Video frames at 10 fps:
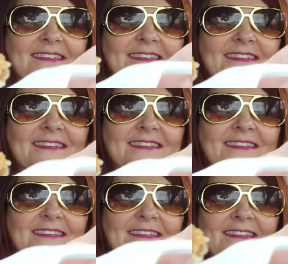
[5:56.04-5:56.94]

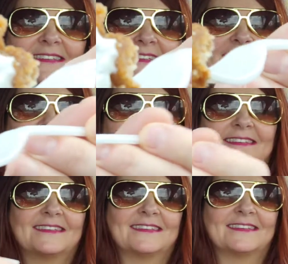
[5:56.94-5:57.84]

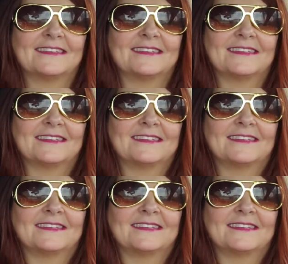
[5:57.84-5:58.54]
The person shown says nothing.